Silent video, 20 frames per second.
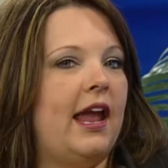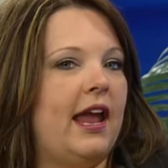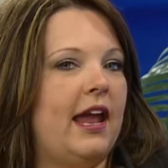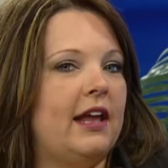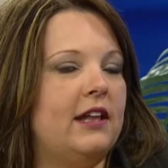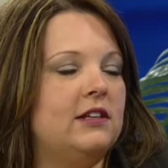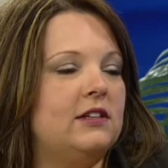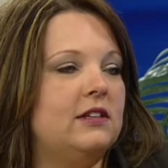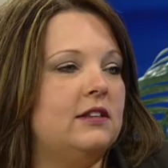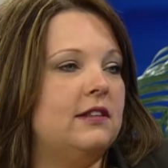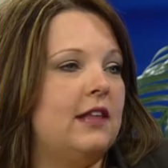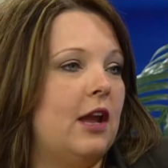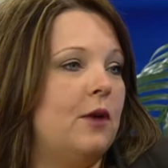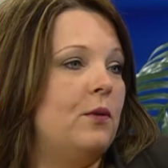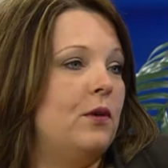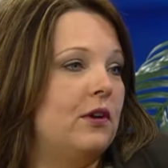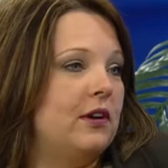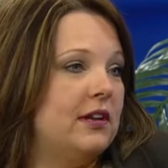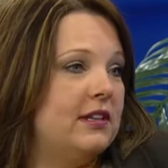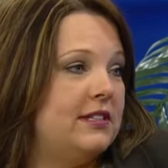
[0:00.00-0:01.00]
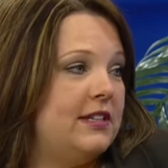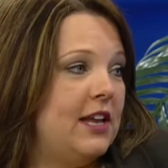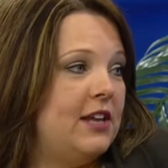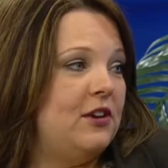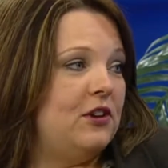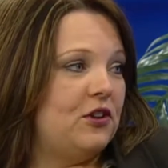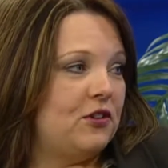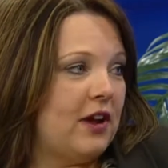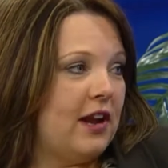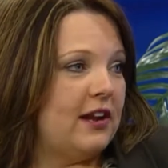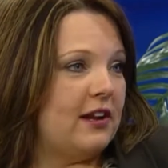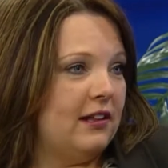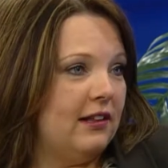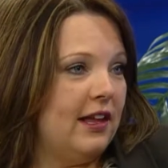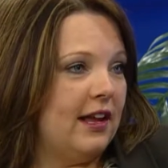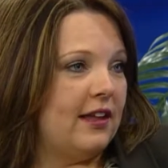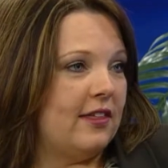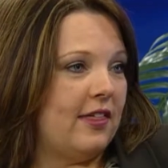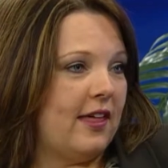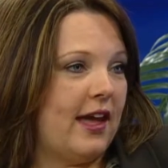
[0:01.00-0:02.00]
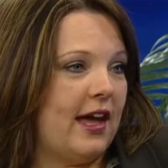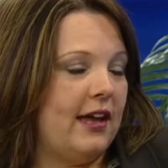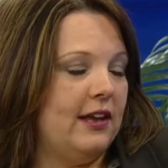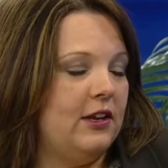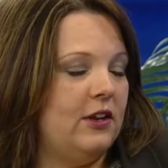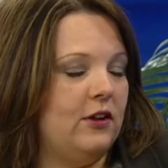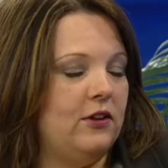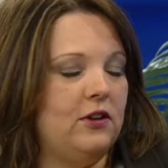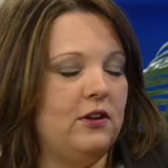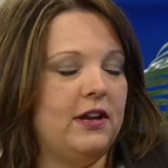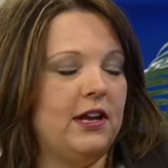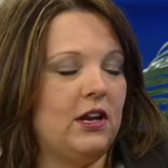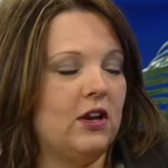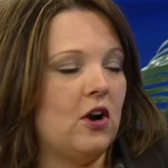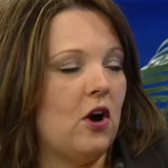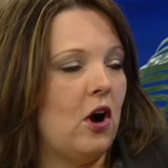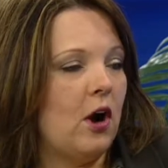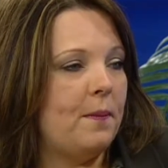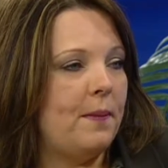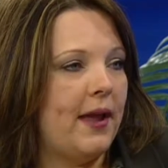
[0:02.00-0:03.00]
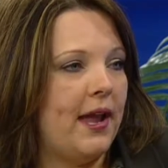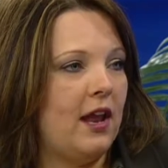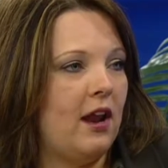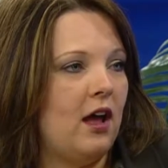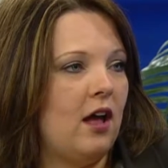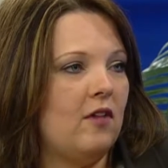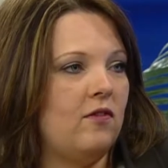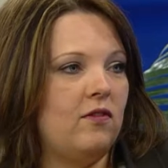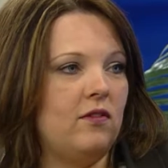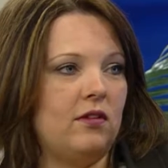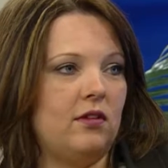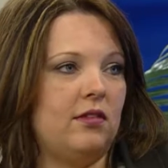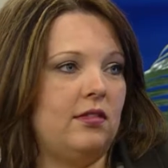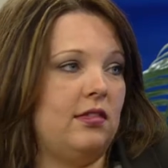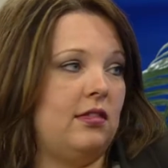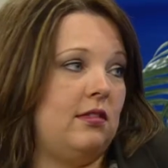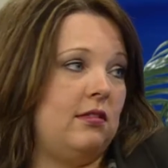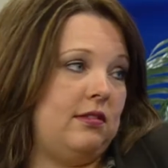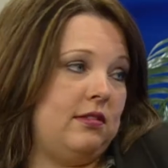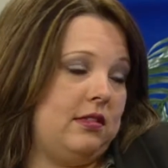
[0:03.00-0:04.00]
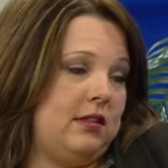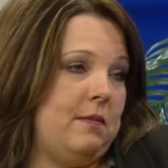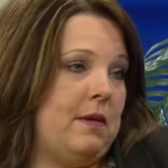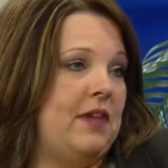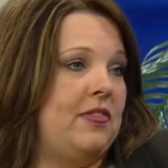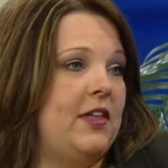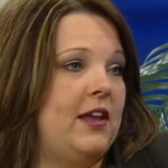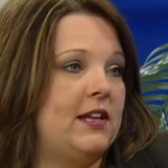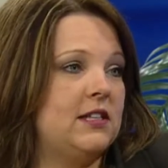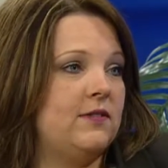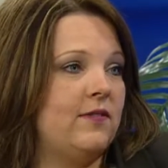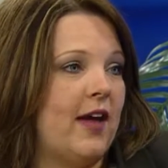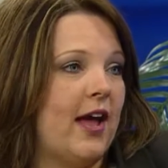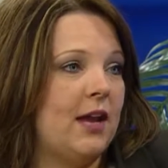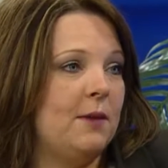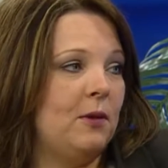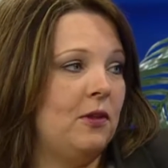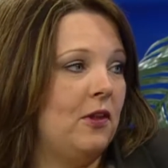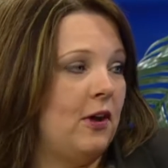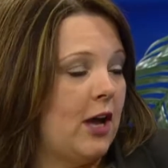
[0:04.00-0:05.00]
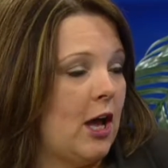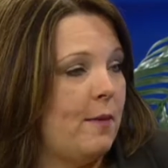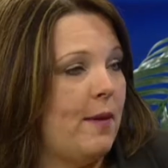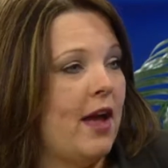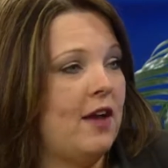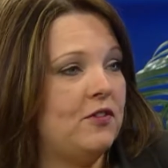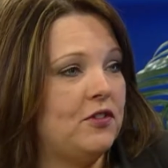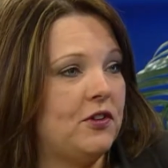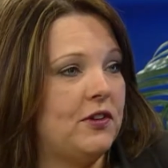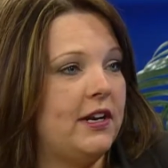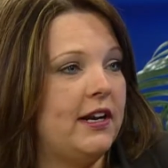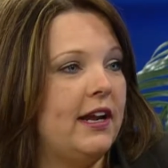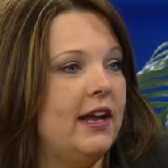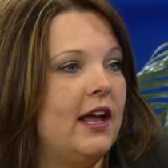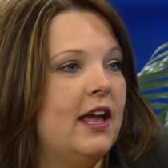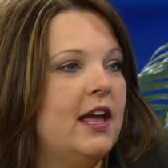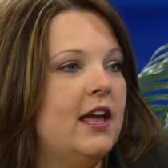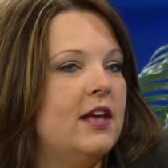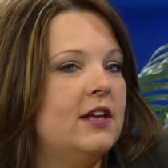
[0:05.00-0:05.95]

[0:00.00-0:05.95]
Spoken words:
And they will continue to try to collect that. You get a car paid off, they might think it's valuable, they'll come after it.